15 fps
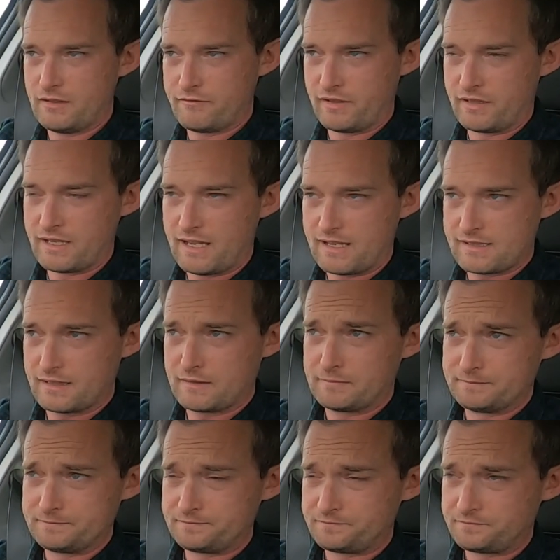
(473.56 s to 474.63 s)
fantastic.
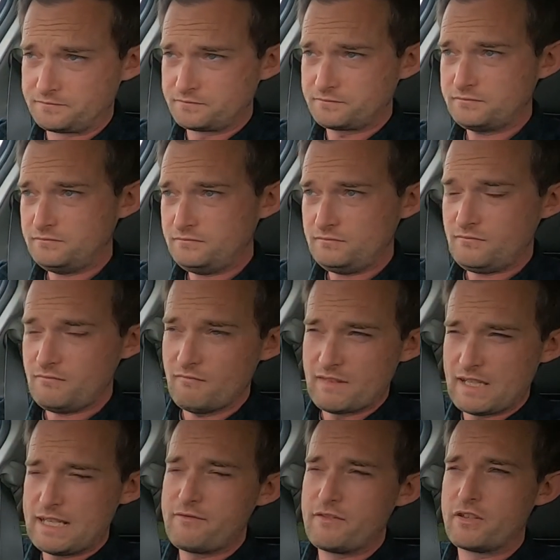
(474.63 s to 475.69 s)

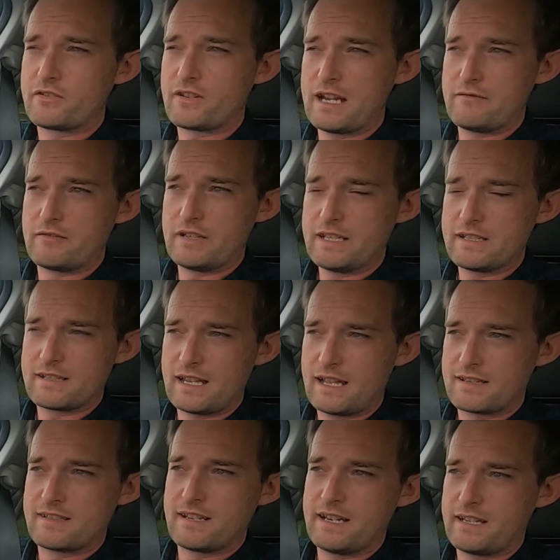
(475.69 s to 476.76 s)
Even the driver aids.
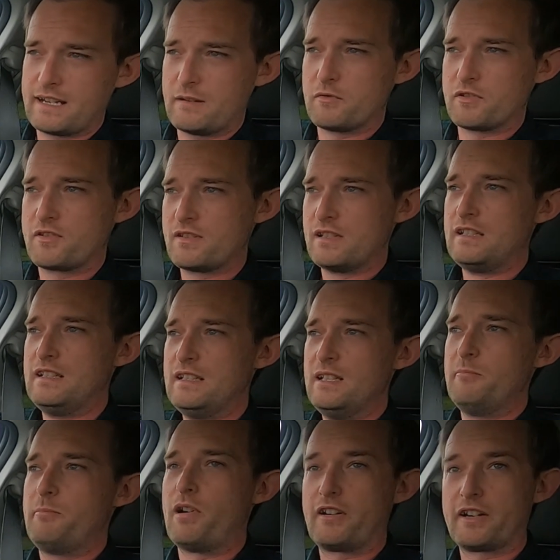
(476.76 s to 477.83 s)
Last night I was
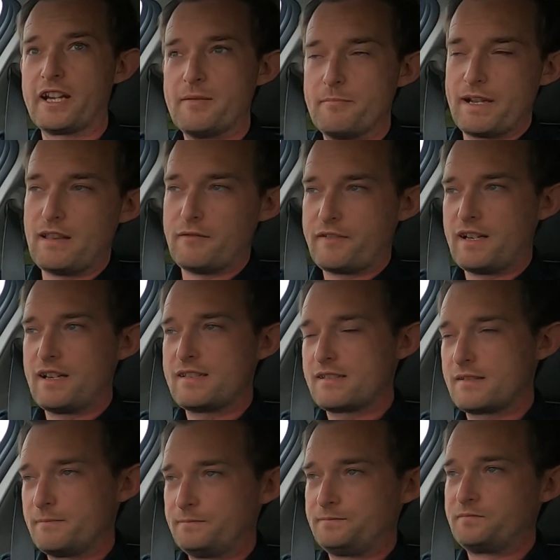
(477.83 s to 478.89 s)
parking in
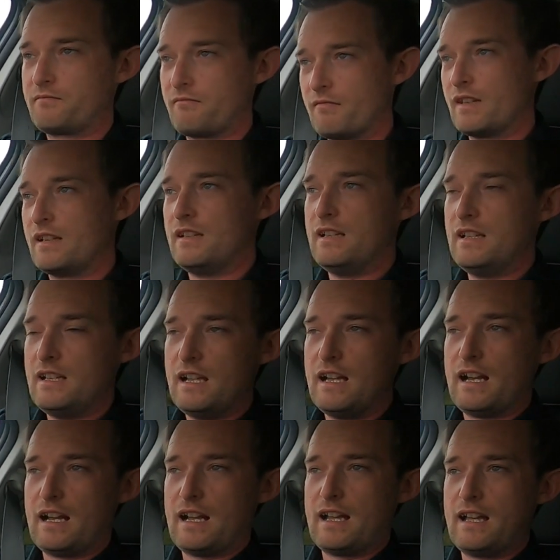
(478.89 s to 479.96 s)
Belfast,
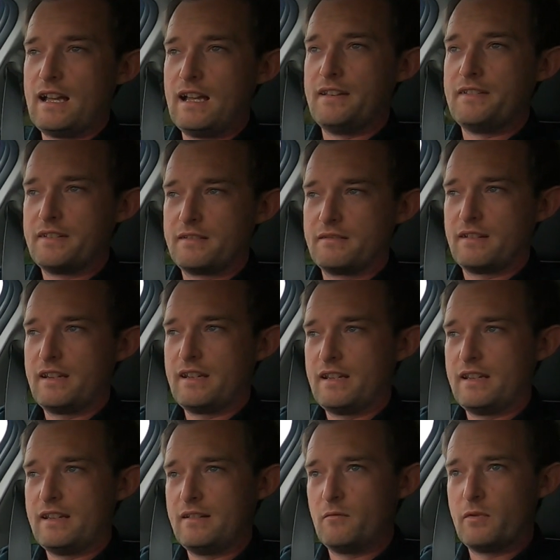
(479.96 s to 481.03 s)
and
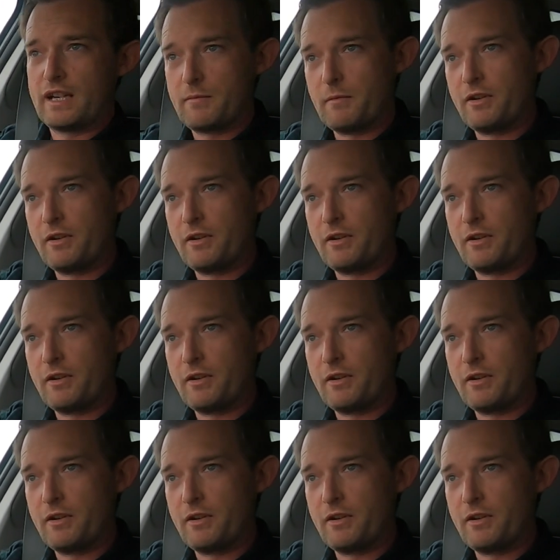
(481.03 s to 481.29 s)
when I came